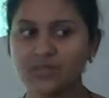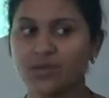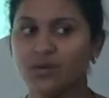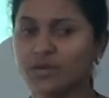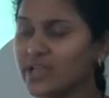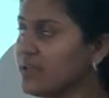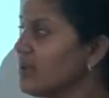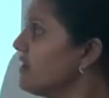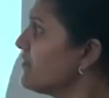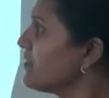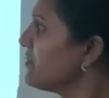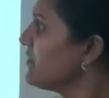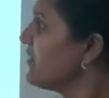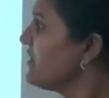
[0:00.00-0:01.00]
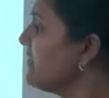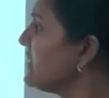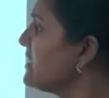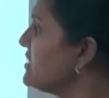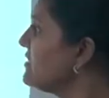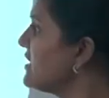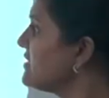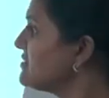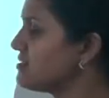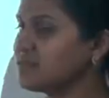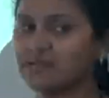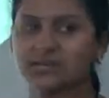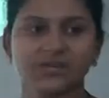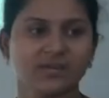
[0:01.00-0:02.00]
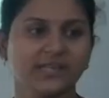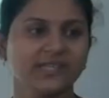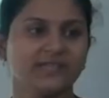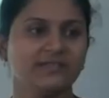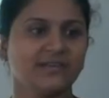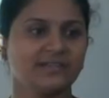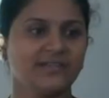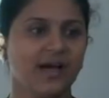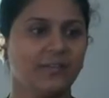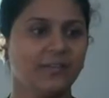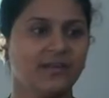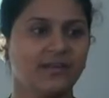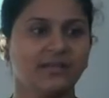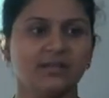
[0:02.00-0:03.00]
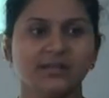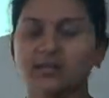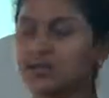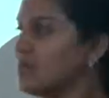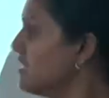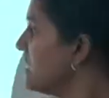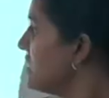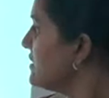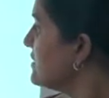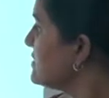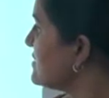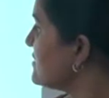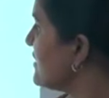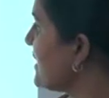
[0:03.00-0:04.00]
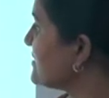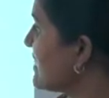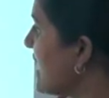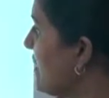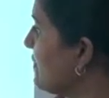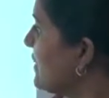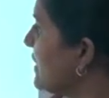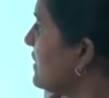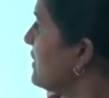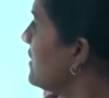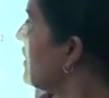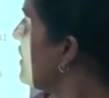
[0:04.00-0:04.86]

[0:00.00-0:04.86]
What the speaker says: Okay, from the very beginning, this example. This is the example.